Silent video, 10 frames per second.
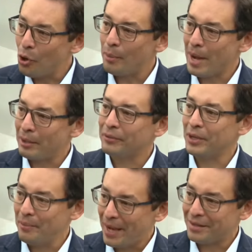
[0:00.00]
no amount
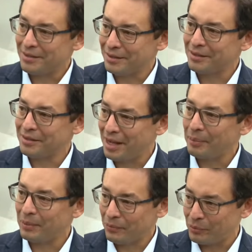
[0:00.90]
of commands is going to
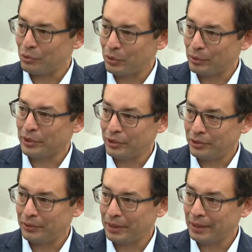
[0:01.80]
stop them from doing what they're
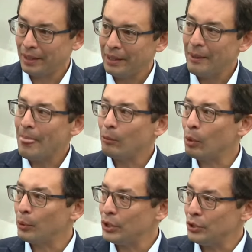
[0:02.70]
doing.
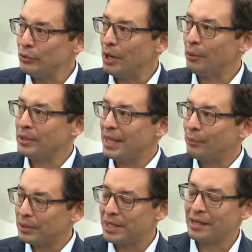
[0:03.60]
What we do know is
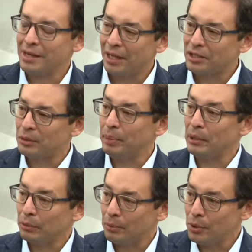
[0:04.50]
that with technology
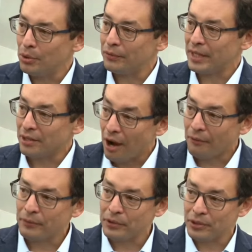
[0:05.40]
being removed, as
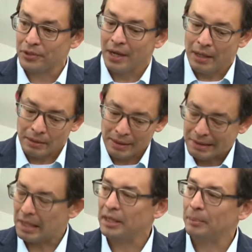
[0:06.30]
officers
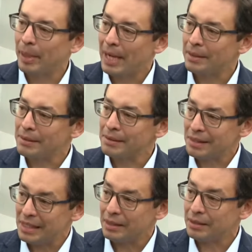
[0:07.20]
descended upon the
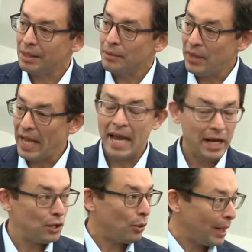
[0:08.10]
scene, they
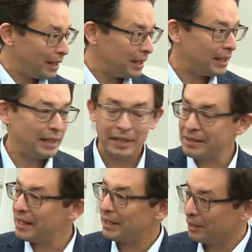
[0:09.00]
had no idea that an
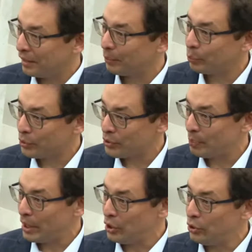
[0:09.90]
extended clip
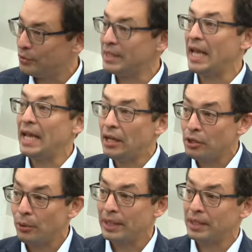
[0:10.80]
was being used. They
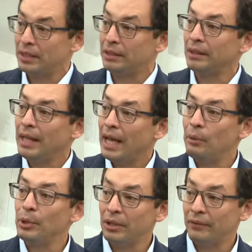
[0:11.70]
had no idea.
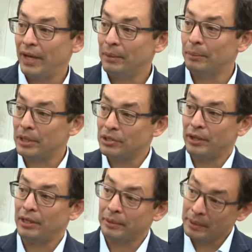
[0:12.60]
And we could have had much
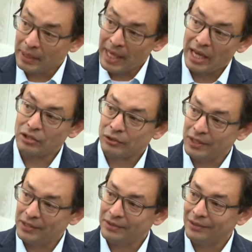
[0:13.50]
greater
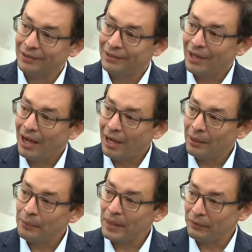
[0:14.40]
casualties
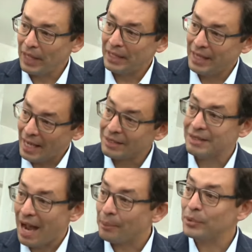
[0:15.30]
uh, if they had not
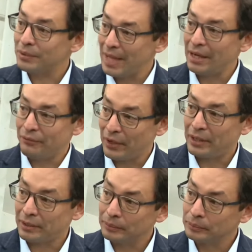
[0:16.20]
stopped that
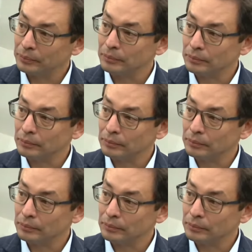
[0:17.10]
offender.